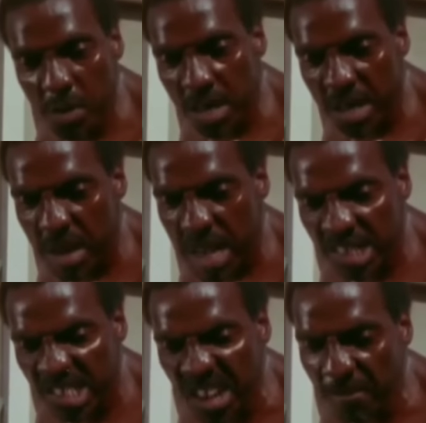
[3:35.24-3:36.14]
to the
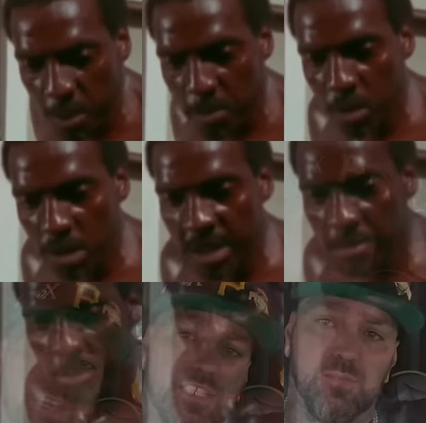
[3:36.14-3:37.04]
whole
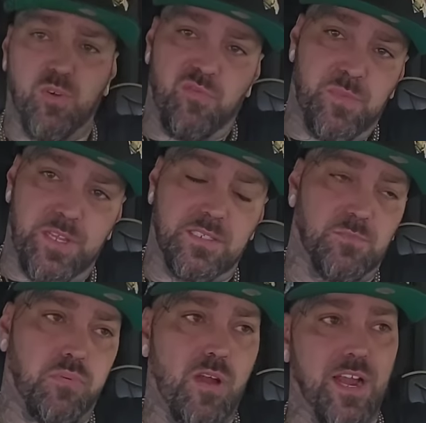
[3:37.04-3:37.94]
trans movement,
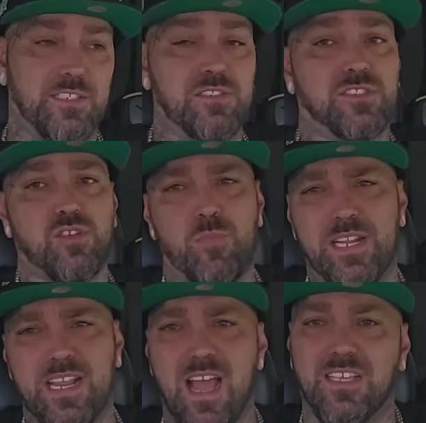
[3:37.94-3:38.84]
prior to so many
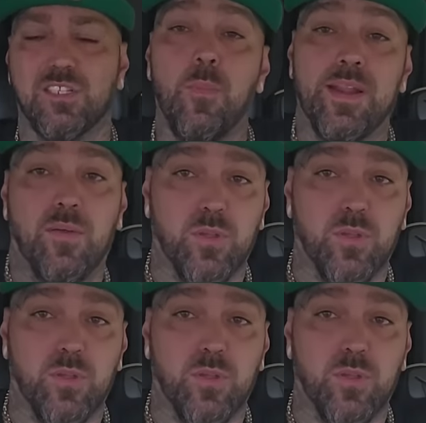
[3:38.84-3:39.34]
guys coming out the